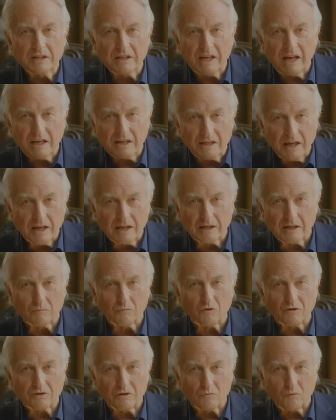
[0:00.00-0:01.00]

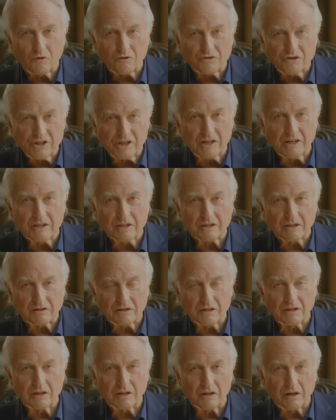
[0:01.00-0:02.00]
DNA, what what genes
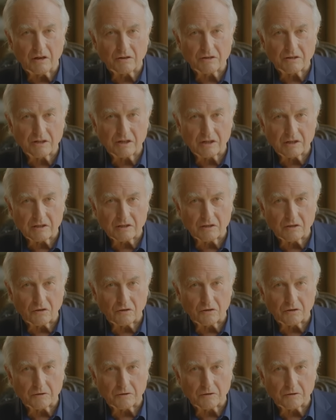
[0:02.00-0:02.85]
are are turned